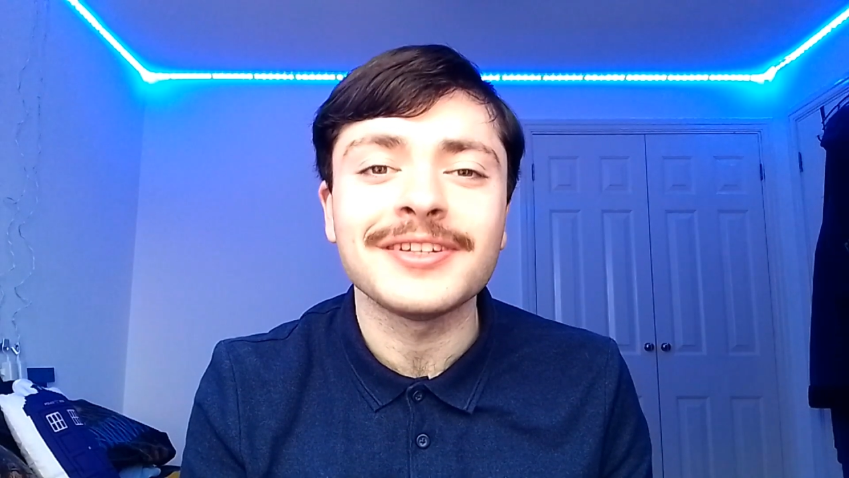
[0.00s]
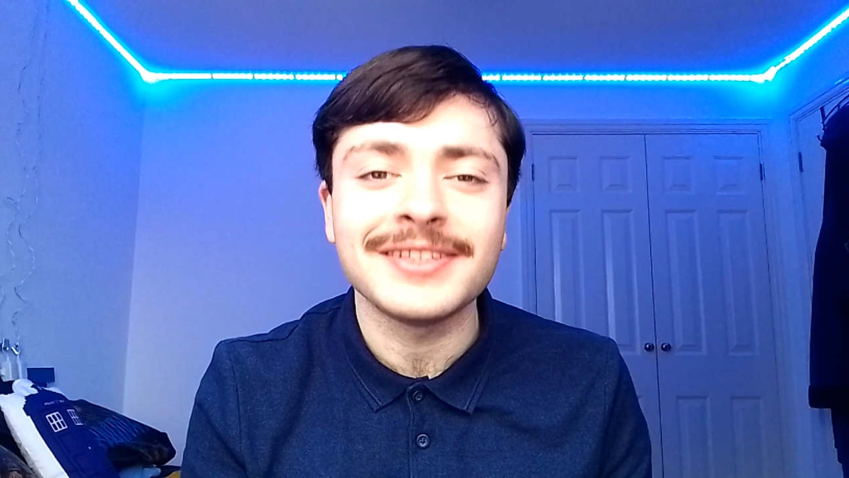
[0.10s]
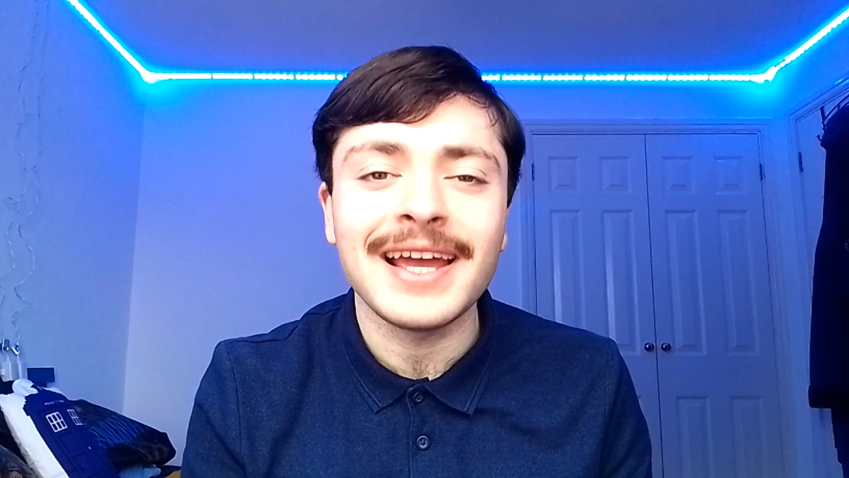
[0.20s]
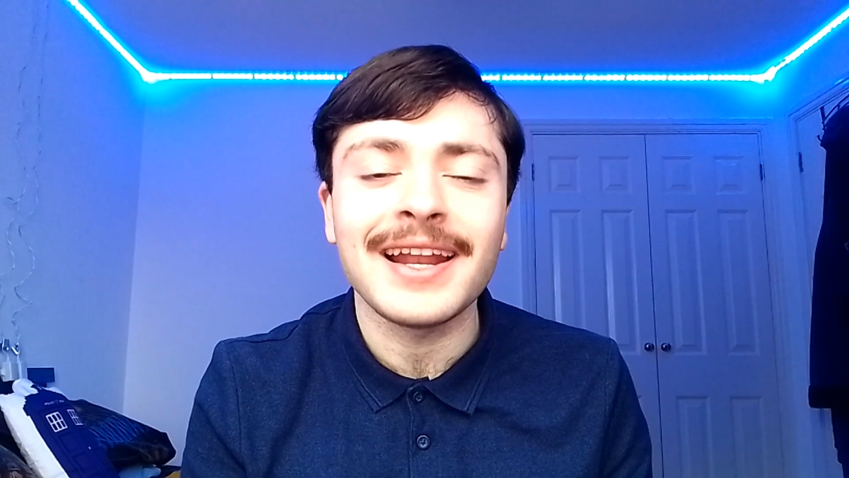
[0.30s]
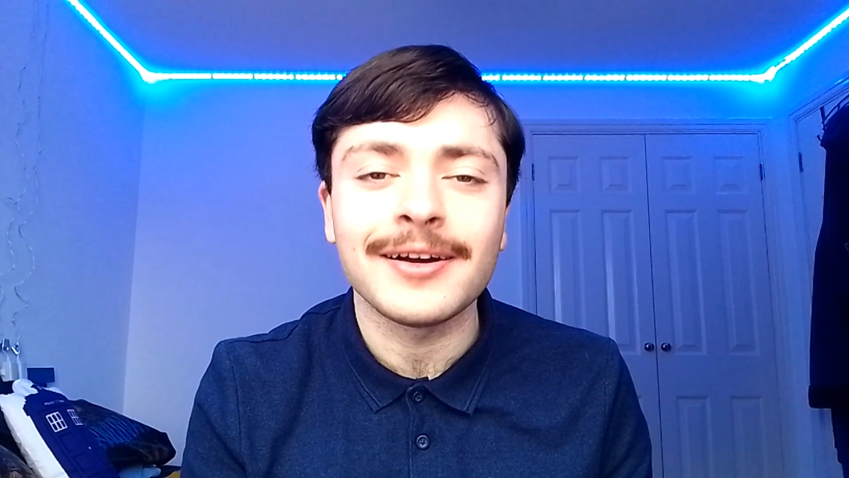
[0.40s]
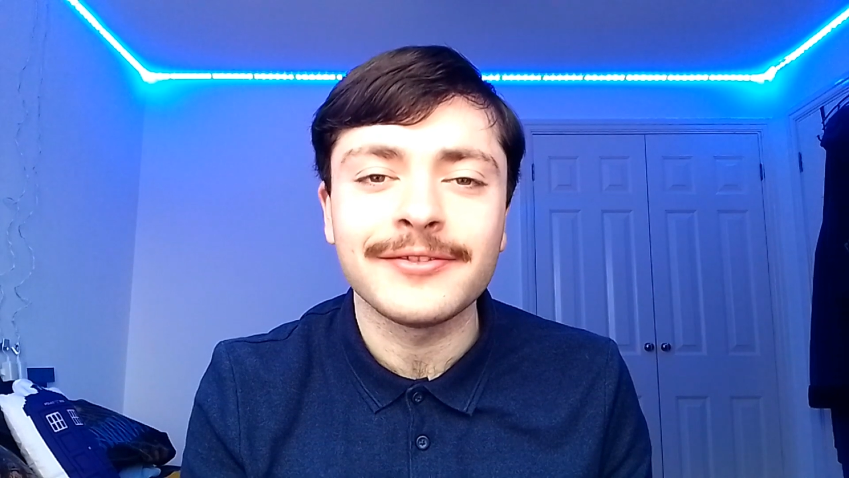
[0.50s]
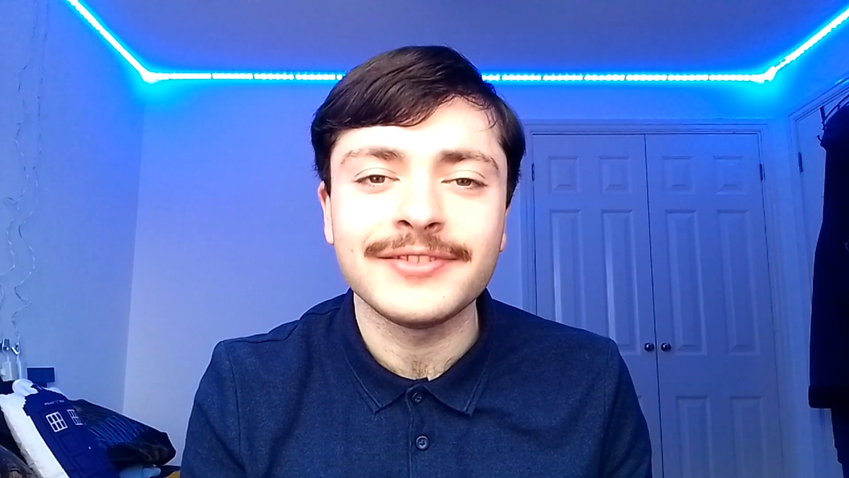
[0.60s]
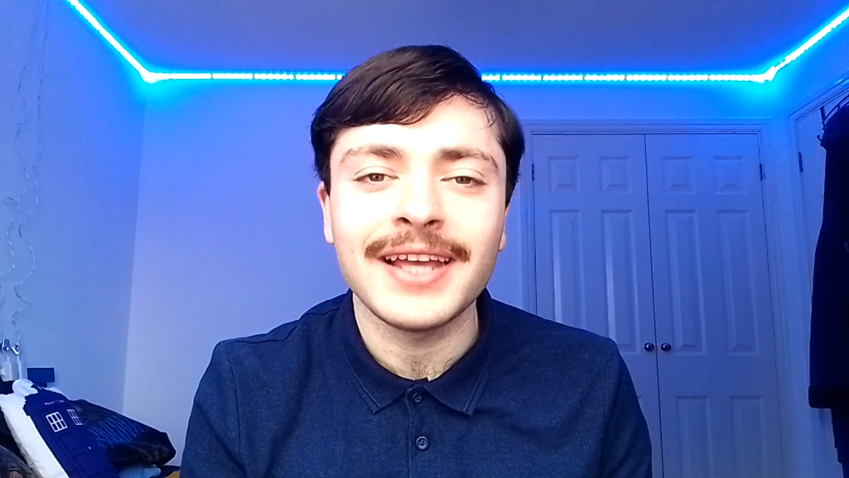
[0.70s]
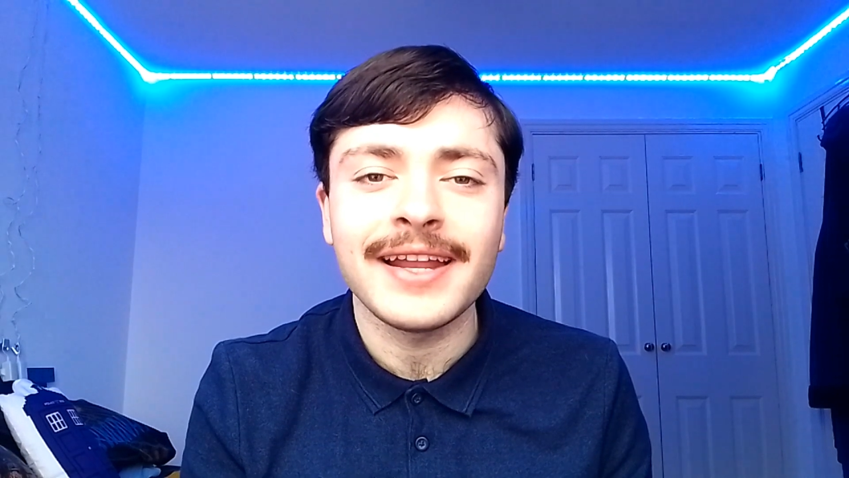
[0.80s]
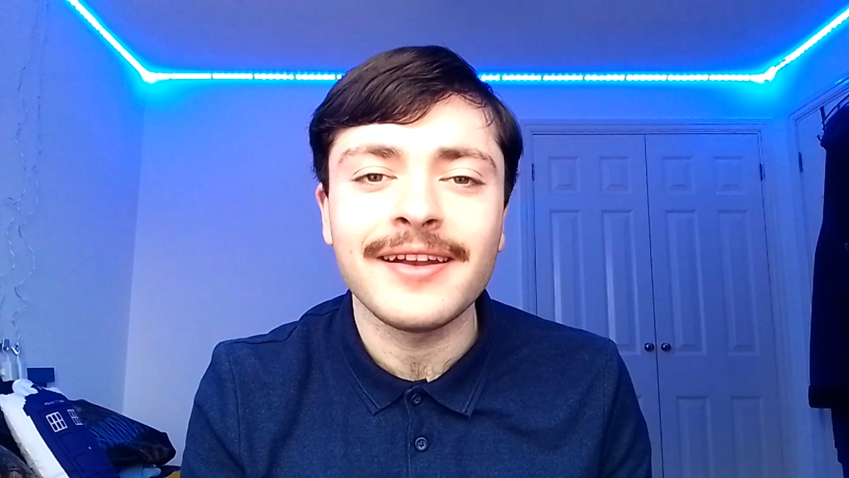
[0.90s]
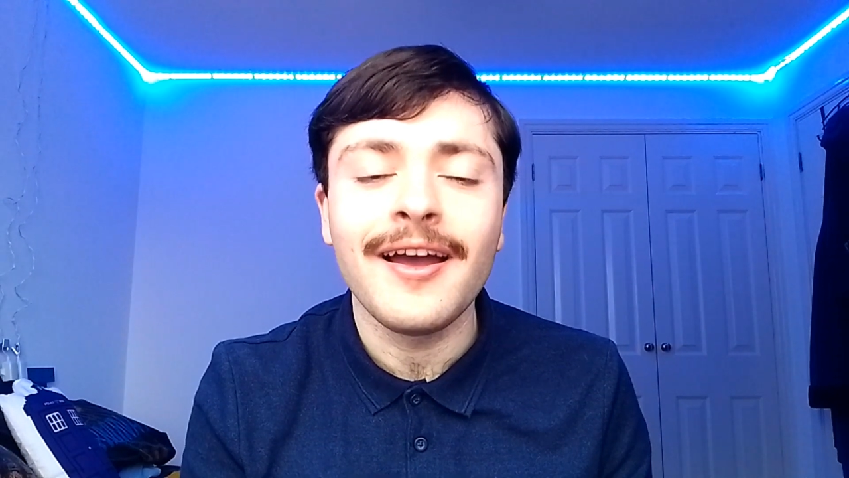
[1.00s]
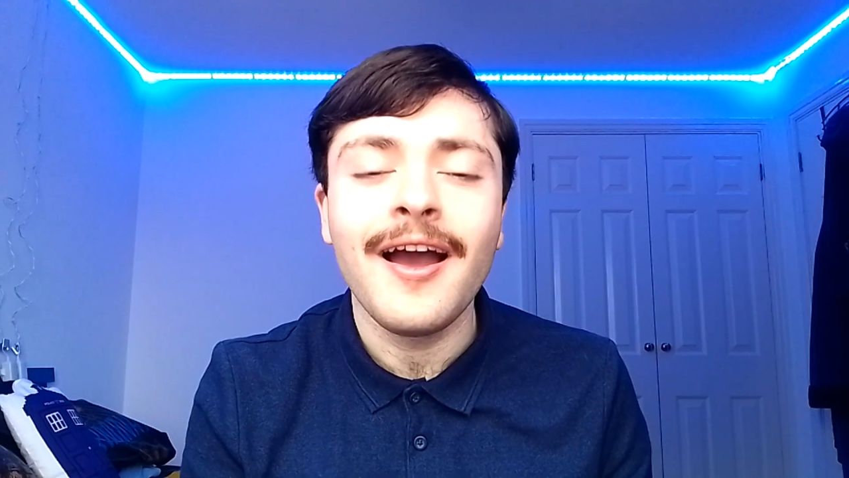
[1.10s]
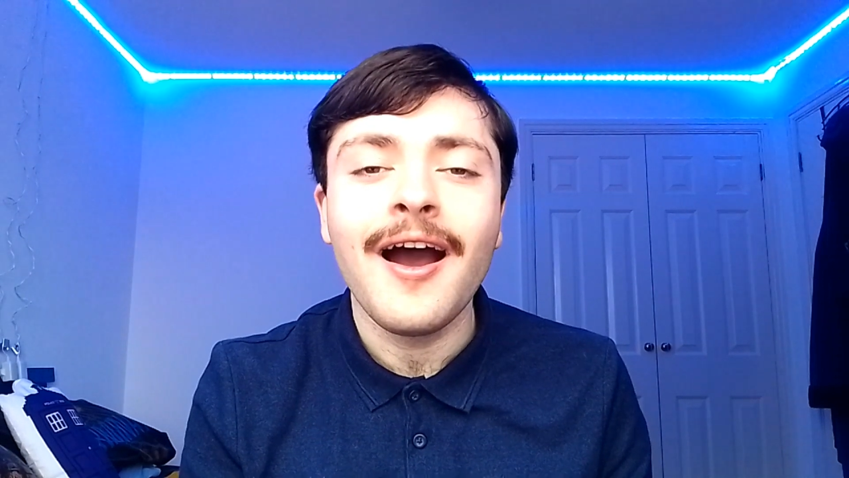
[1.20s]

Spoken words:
a 10 out of 10.